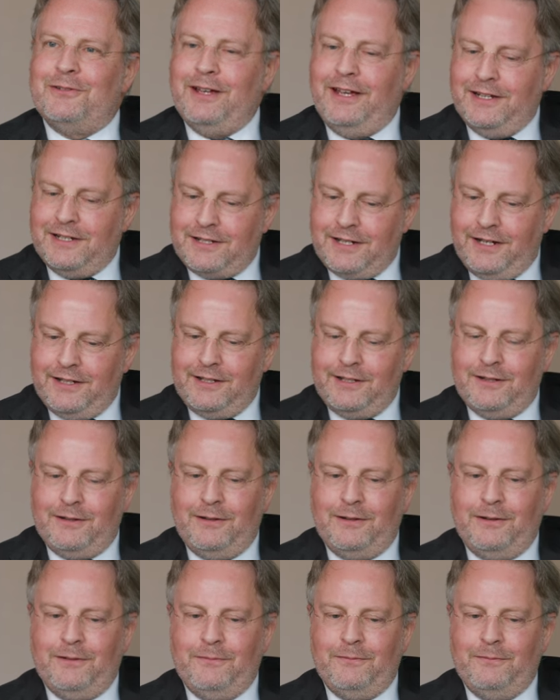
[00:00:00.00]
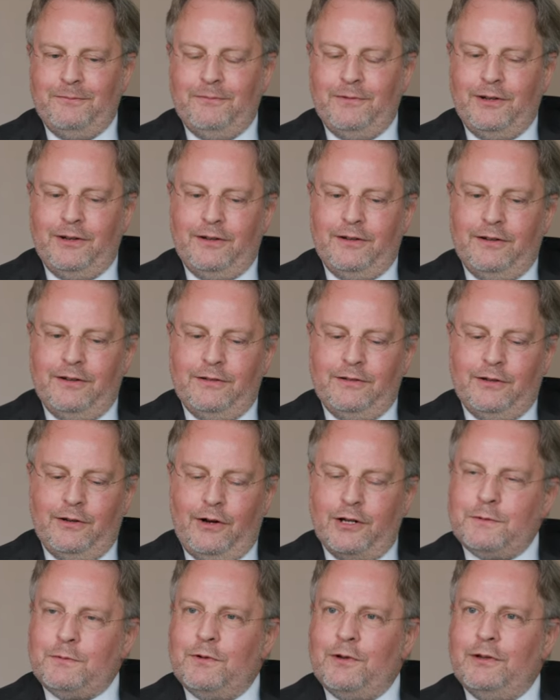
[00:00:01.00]
inside the
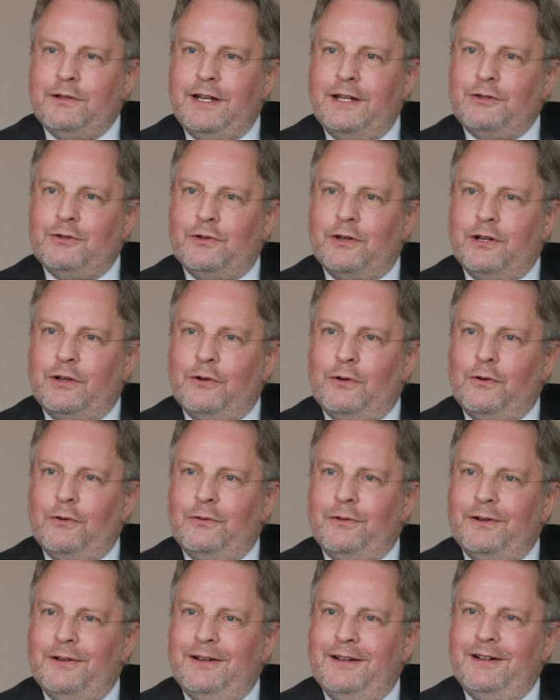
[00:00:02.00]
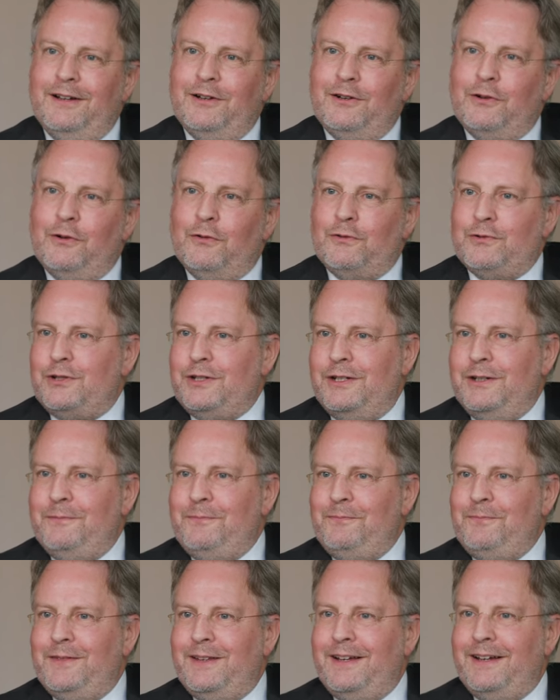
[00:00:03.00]
hospital, that you can go see,
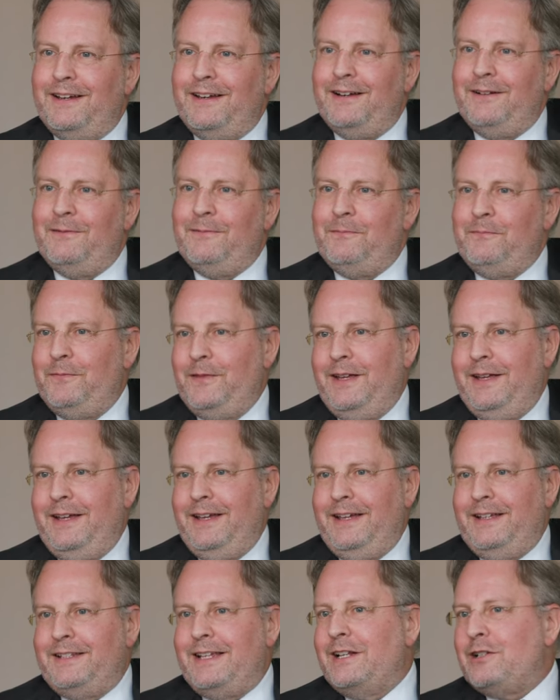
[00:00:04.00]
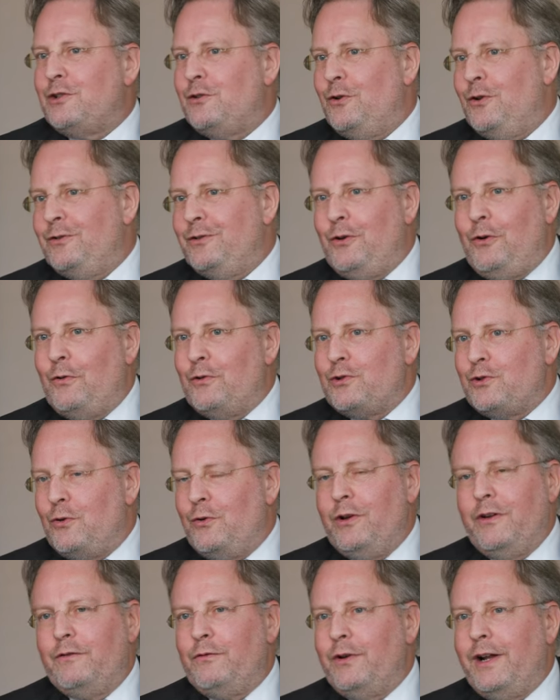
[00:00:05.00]
tells the whole
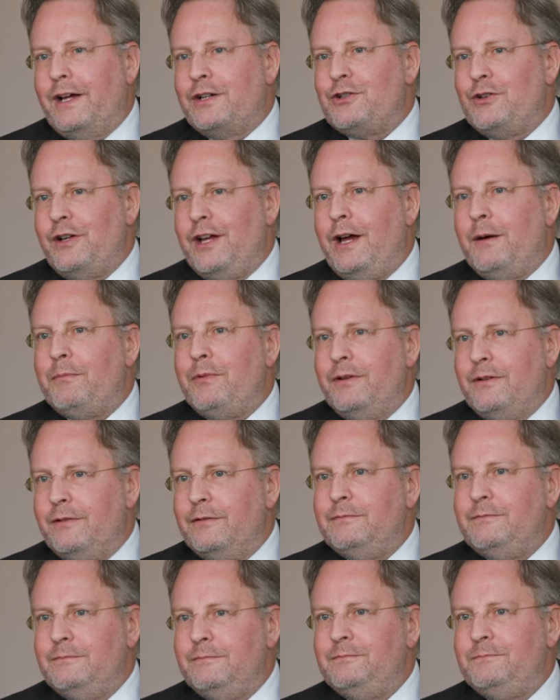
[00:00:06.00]
story of what actually happened. Mm-hmm.